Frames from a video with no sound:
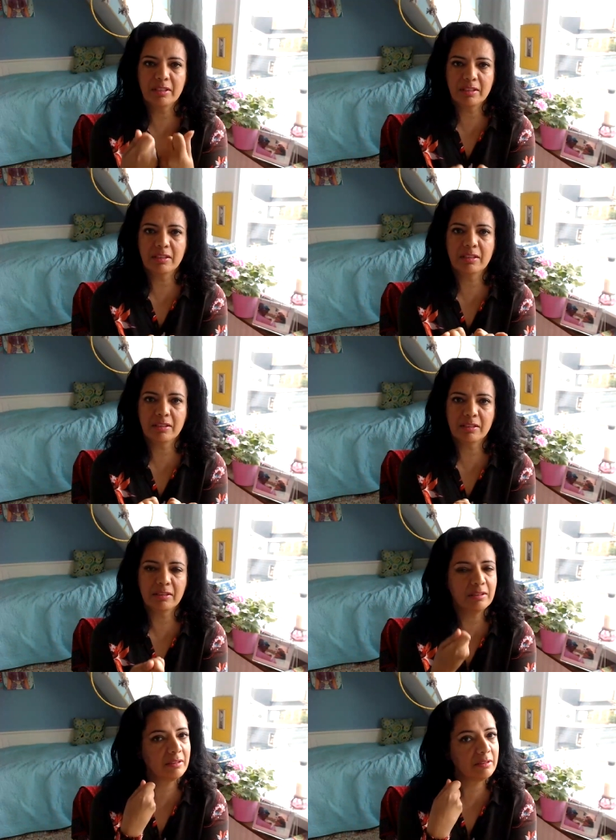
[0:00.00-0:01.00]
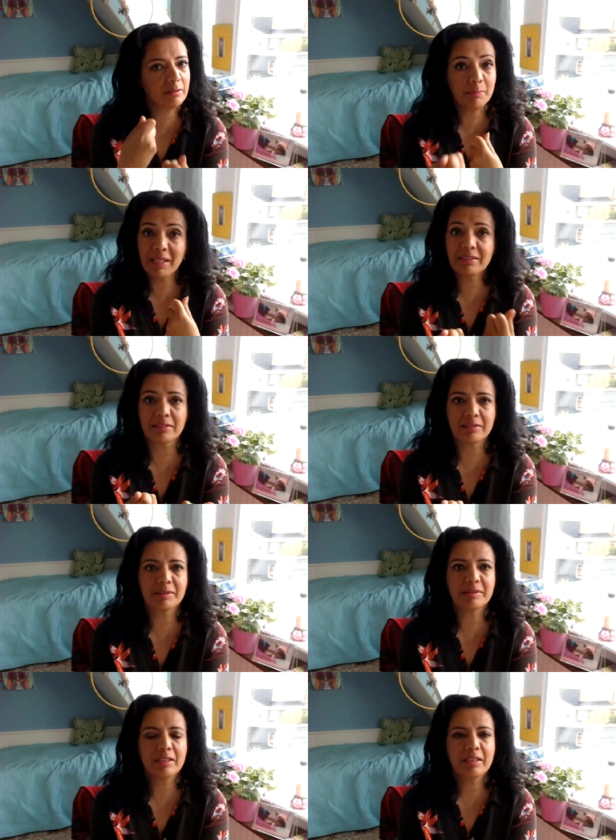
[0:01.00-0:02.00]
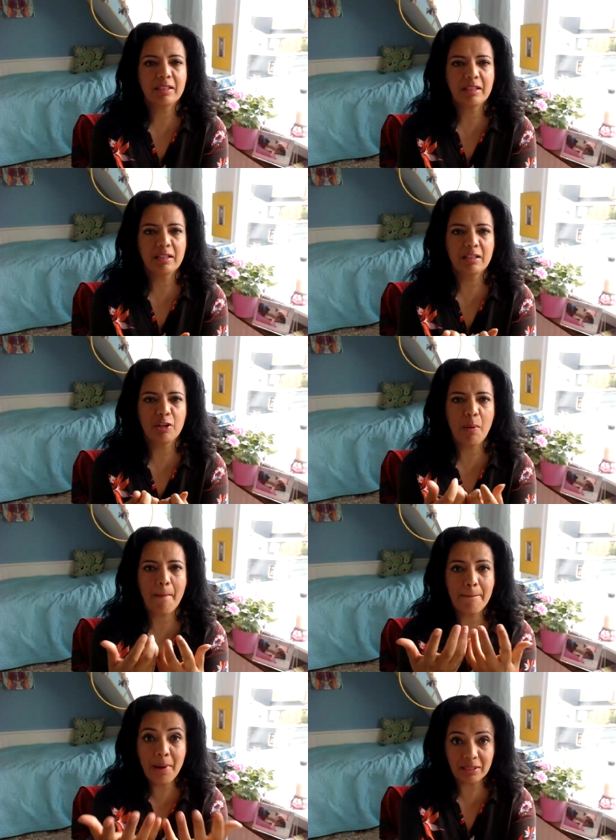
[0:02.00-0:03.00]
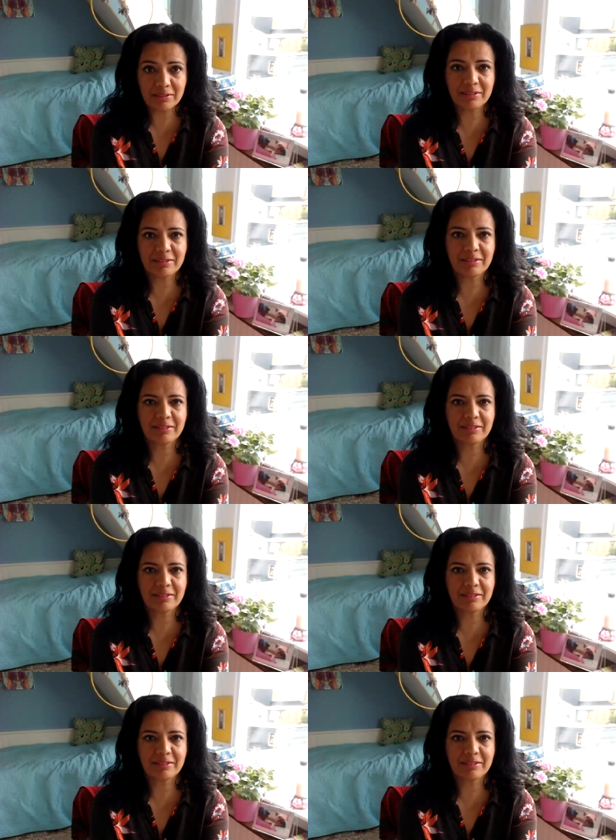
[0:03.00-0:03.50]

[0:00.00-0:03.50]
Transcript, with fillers: uh, battle, uh, but